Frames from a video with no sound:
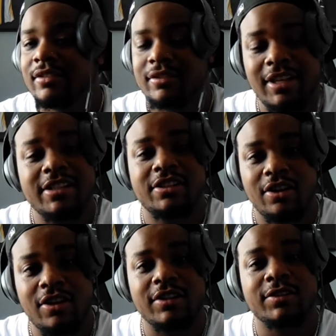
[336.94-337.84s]
That shit
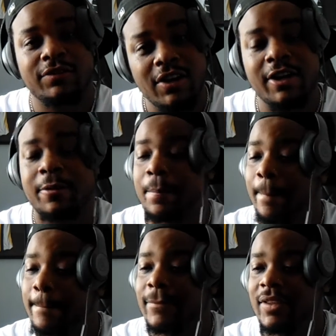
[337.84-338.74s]
hard as fuck.
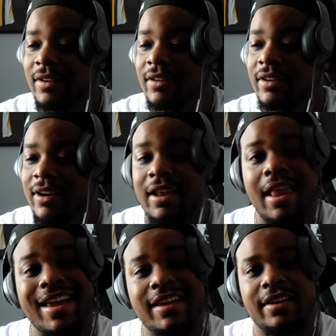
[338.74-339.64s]
I
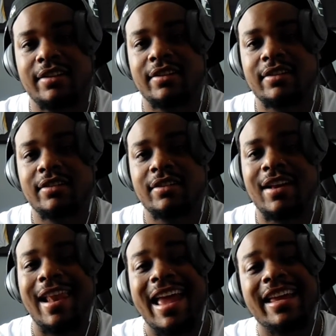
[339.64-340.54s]
like it. I
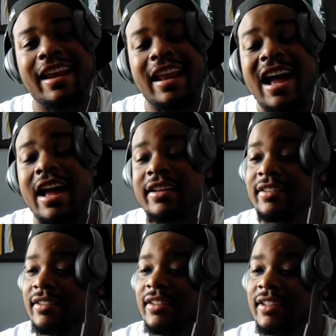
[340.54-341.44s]
like it a lot.
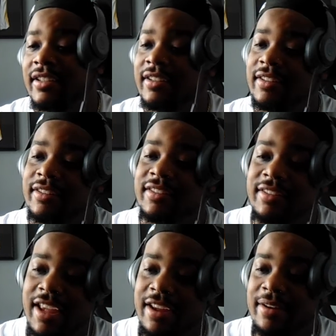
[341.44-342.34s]

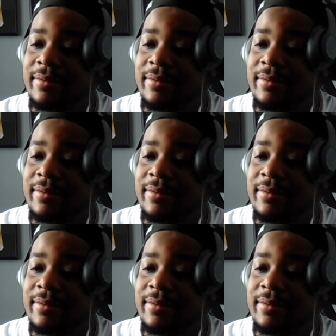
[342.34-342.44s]
Damn.